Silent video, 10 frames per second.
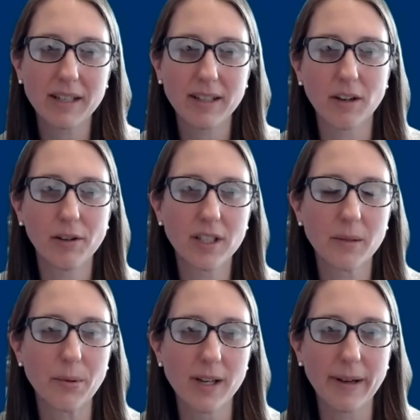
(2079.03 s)
to the earlier
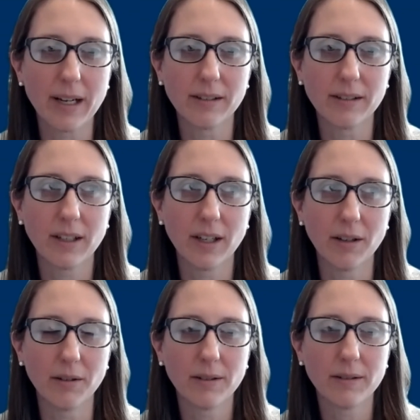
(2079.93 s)
point about
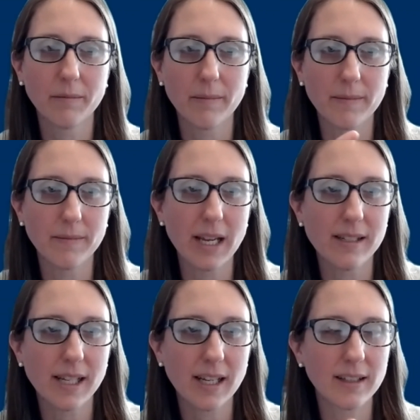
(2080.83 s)

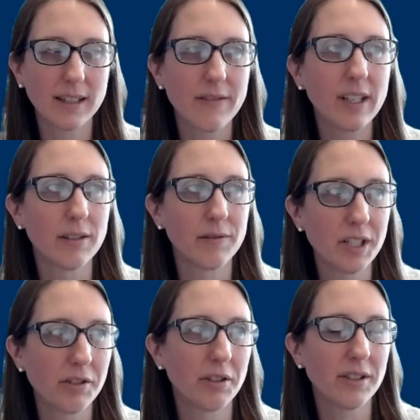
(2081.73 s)
giving the
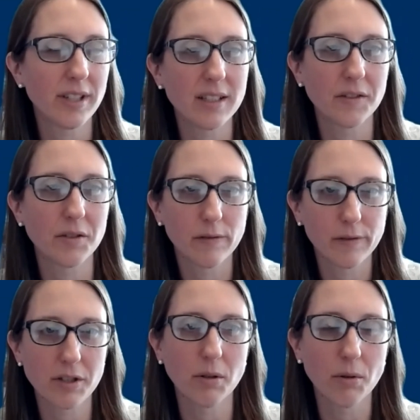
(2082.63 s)
researcher a sense of sort of
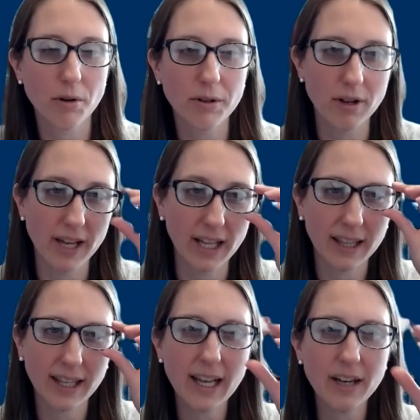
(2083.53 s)
original order and all that, like
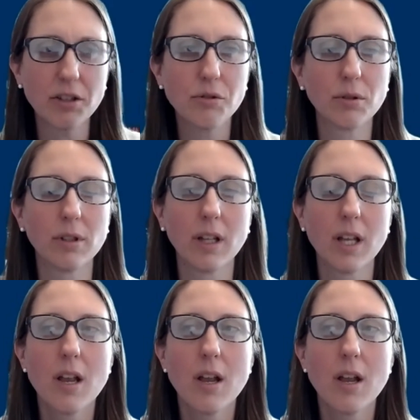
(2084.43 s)
the editor tool,